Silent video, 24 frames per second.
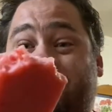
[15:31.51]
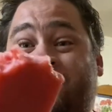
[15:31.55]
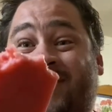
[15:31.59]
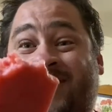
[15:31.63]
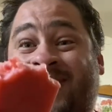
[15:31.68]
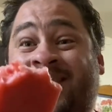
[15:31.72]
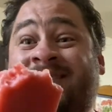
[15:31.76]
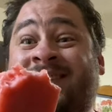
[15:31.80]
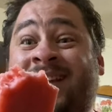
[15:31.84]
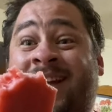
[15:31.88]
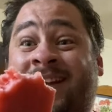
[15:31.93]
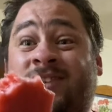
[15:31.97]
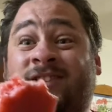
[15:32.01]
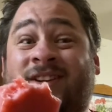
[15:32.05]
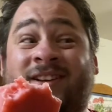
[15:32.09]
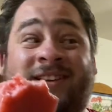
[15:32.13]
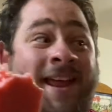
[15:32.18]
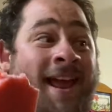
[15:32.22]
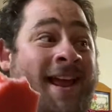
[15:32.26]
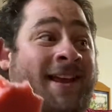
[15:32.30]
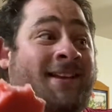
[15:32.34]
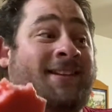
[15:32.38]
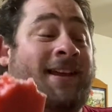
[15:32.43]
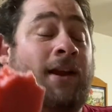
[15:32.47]
This actually
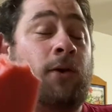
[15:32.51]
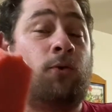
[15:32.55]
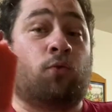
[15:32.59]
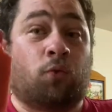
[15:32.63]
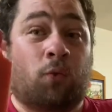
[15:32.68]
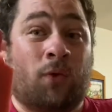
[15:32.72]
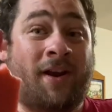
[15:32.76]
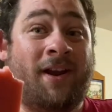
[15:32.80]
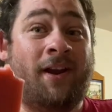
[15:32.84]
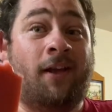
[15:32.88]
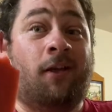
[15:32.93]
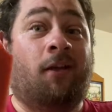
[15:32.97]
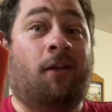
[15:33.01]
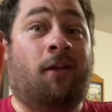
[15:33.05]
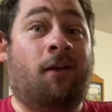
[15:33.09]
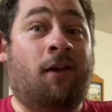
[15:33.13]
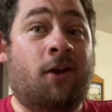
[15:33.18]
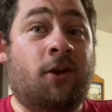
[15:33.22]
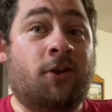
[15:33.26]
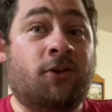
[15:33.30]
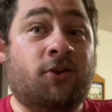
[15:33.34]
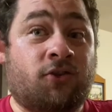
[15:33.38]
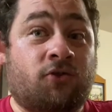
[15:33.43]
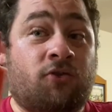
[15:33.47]
tastes like real
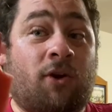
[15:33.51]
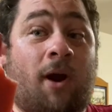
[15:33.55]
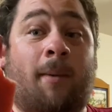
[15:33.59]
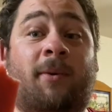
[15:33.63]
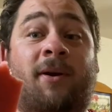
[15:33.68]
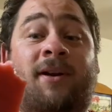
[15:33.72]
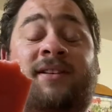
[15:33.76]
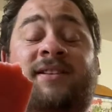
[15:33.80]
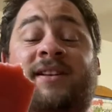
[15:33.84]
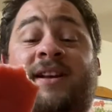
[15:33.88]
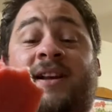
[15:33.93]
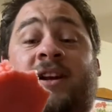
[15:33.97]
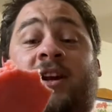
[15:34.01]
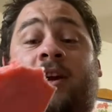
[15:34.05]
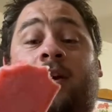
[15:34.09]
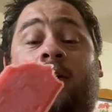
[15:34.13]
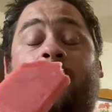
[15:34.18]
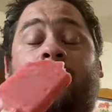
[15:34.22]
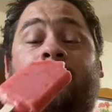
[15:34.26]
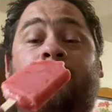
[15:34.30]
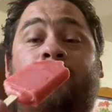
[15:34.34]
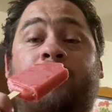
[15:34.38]
strawberries in here.